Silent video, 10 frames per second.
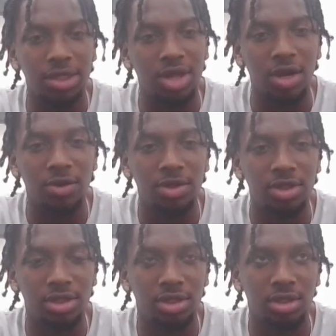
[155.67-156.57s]
so
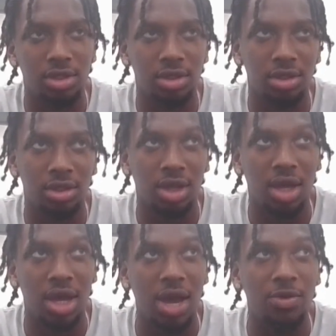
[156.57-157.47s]

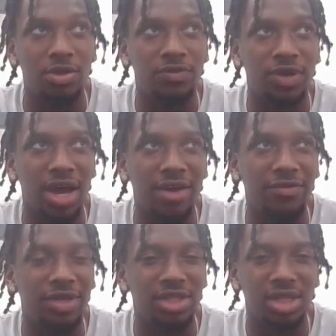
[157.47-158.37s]
I
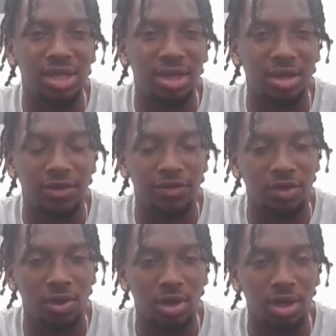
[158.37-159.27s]
visited
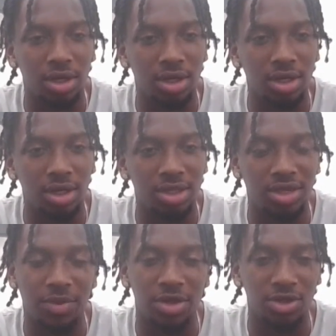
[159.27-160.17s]
Florida and
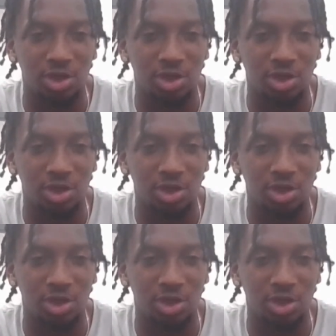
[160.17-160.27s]
some other